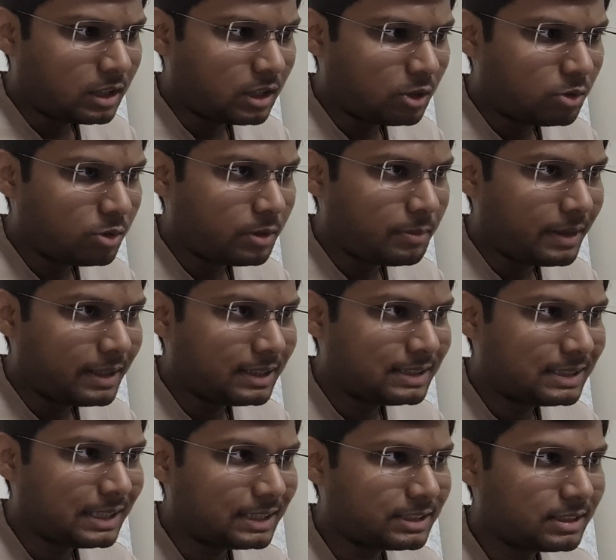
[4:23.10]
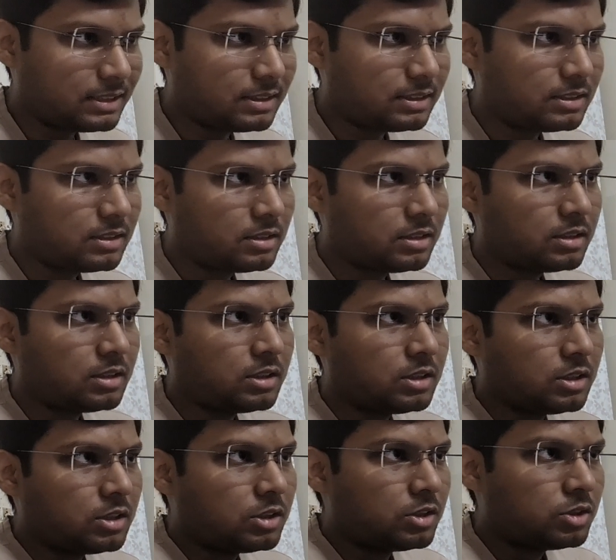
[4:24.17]
How do I manage sessions?
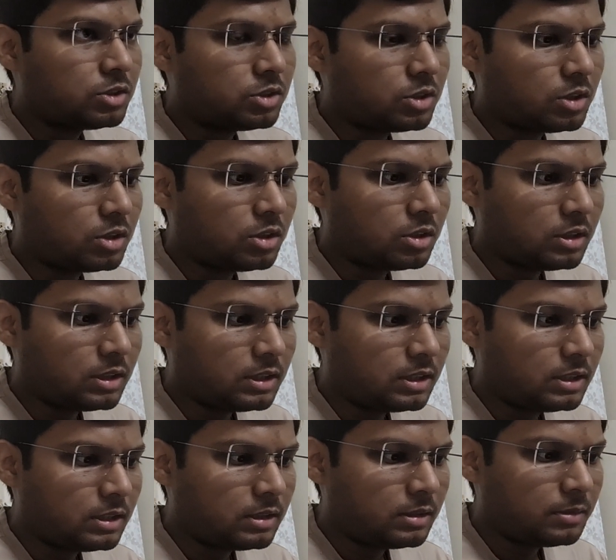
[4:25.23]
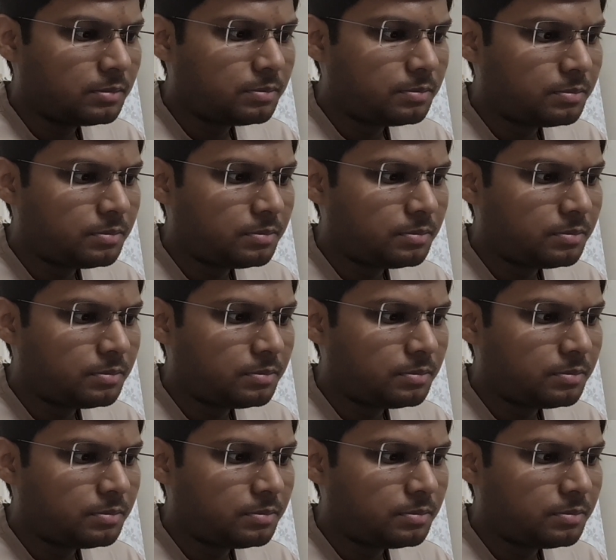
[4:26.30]
So